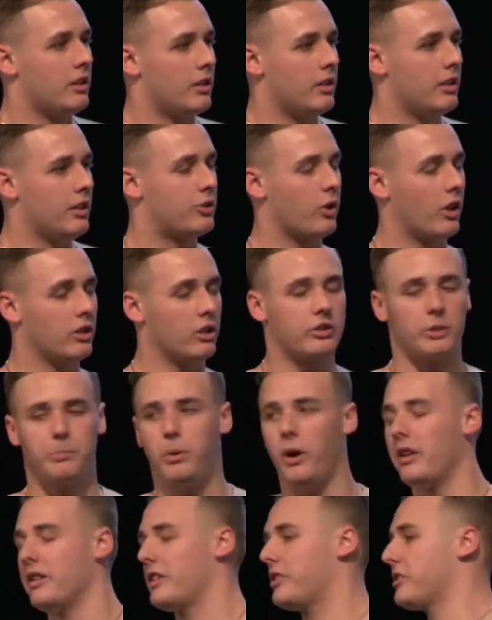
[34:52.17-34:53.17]
And so I looked
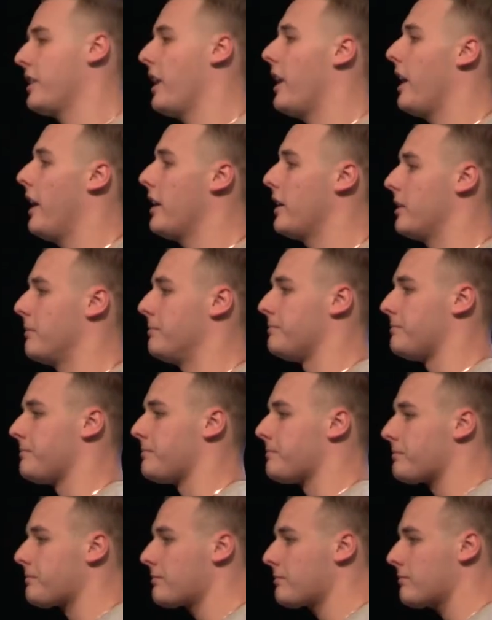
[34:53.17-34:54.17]
upon this guy and
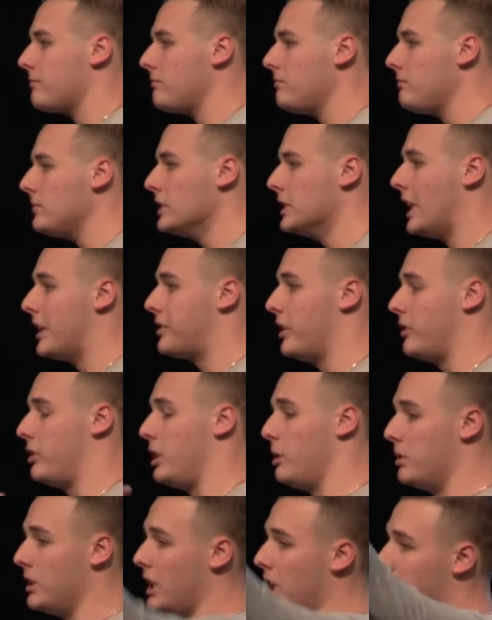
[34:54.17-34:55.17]
I said, do
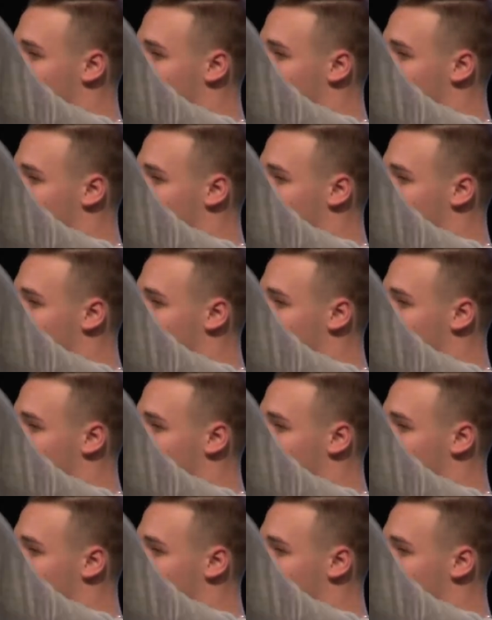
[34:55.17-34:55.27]
you believe